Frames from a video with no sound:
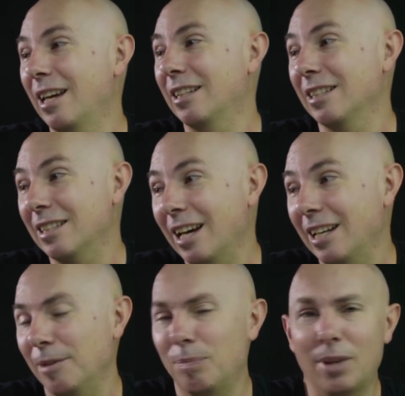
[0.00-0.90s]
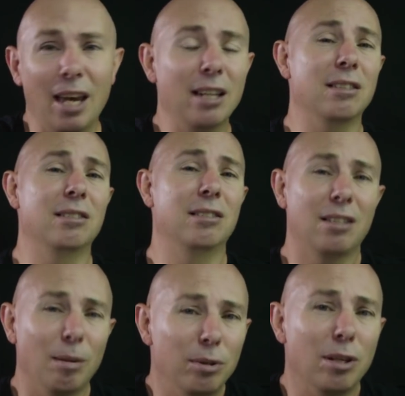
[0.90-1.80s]
And
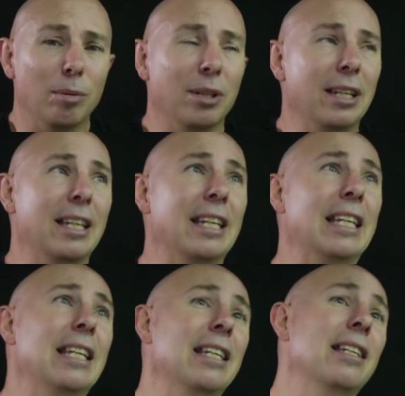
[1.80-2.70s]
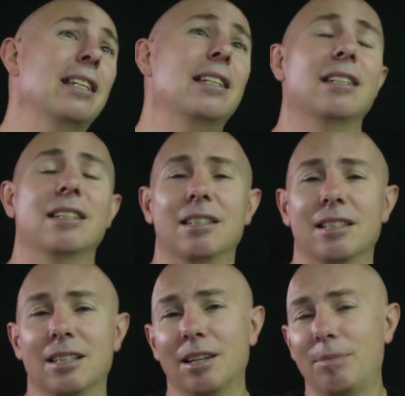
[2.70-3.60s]
WWE
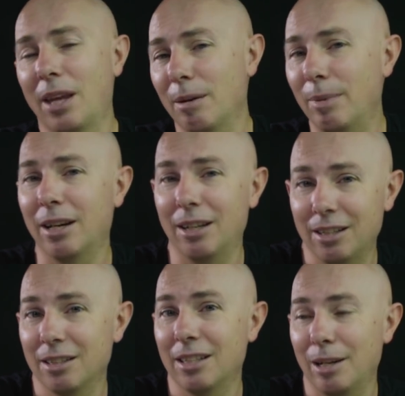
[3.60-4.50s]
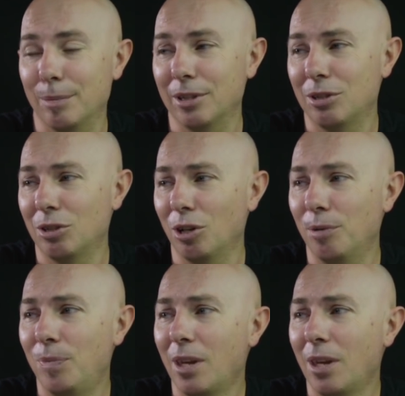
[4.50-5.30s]
is about entertainment. So,